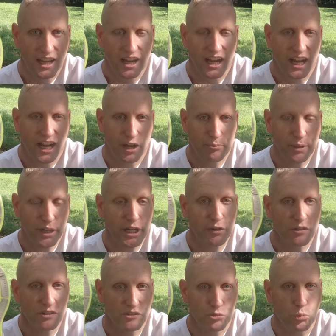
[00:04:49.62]
uh, but
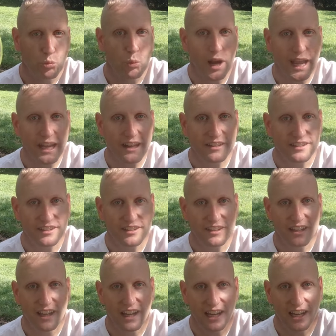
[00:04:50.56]
it was wet
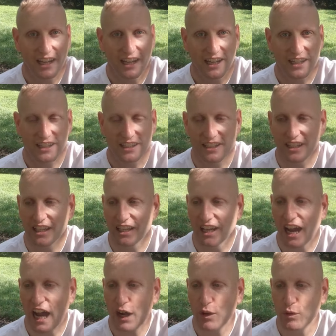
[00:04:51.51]
and
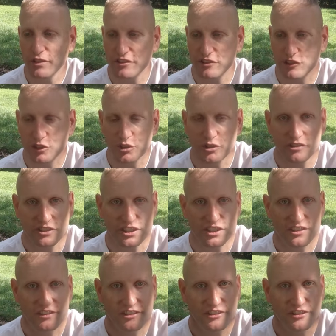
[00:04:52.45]
I was
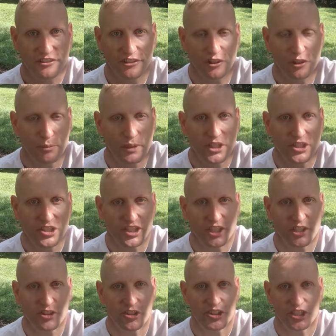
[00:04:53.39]
losing so much
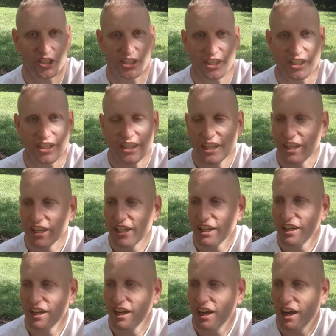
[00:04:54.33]
energy
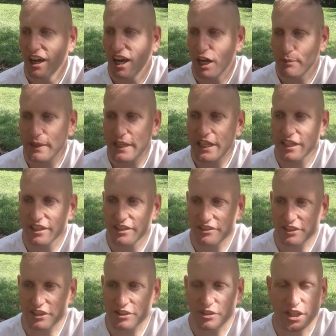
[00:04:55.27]
uh,
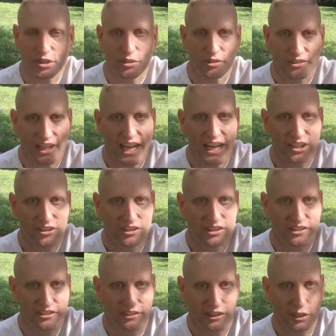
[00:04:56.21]
because it, it, was
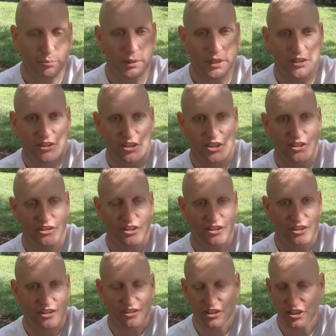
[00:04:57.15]
actually slipping. The,
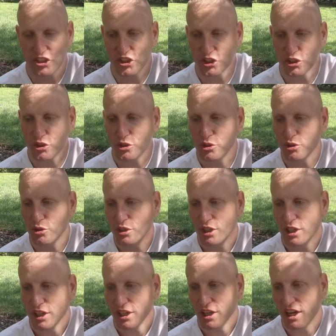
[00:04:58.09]
the, the shoe,
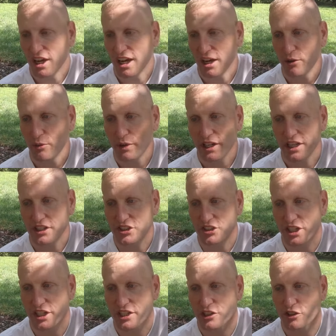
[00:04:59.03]
uh, when I was
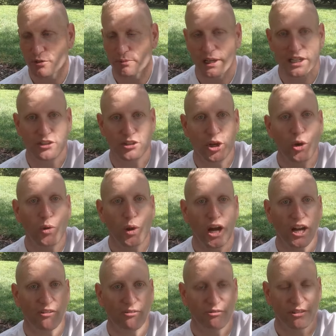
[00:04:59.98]
trying to do my toe
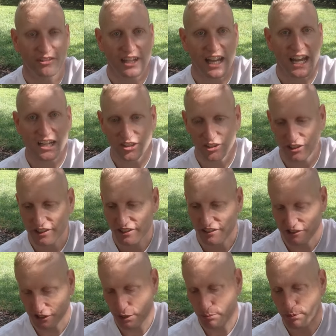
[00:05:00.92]
off, was actually
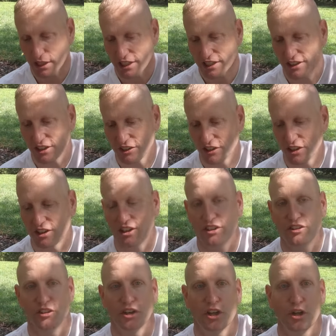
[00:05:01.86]
slipping on the,
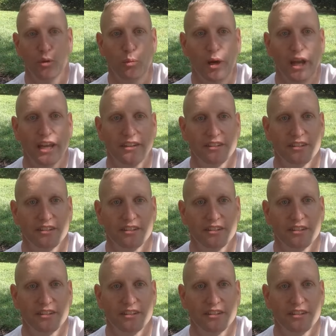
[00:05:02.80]
on the wet,